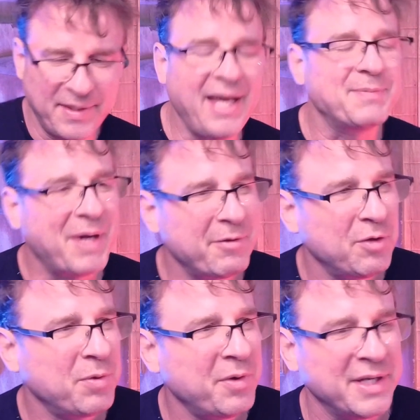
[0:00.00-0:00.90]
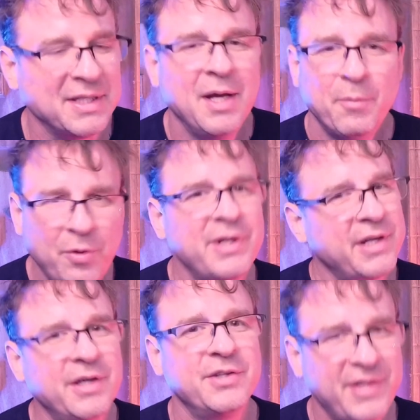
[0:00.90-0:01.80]
Yes, by original employees. Pretty
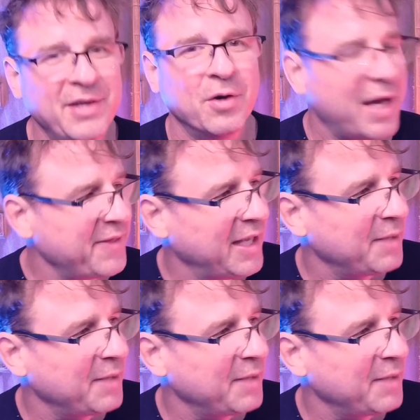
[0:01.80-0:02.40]
good deal, I think.